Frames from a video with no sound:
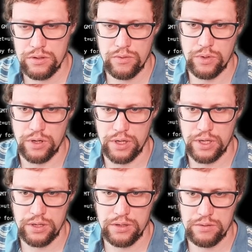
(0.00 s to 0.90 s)
We are
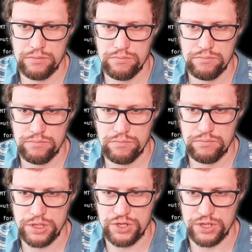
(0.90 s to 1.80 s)
here.
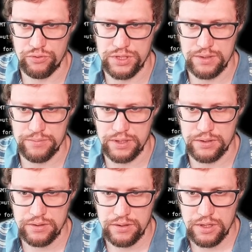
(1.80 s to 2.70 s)
Let's try to read something.
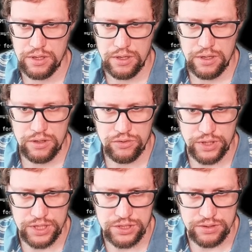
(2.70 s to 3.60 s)

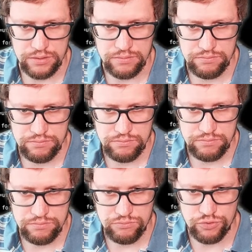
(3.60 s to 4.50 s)
Connection
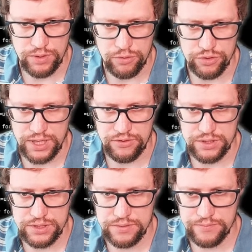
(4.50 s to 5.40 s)
remote
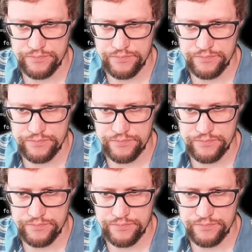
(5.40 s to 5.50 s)
address.